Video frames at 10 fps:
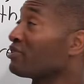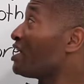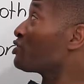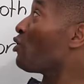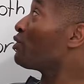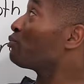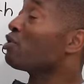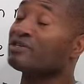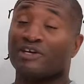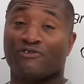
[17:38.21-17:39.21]
That's called a
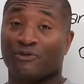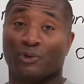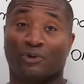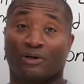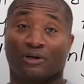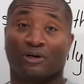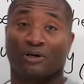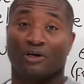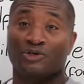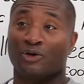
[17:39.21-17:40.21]
processed food.
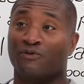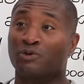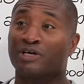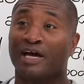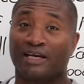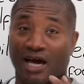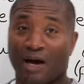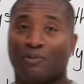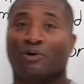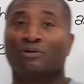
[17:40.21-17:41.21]
So if you take an
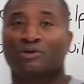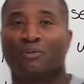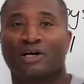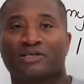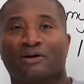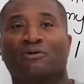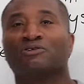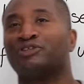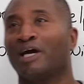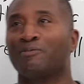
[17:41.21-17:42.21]
apple, you might say, well,
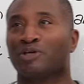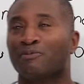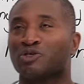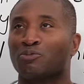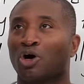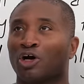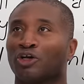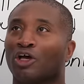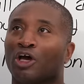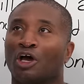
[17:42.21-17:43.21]
James, I'm
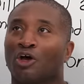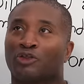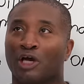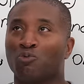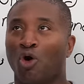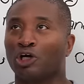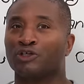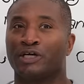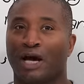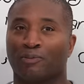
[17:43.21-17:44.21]
smart. They wash
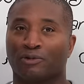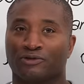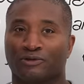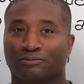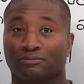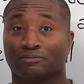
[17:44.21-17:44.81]
the apples.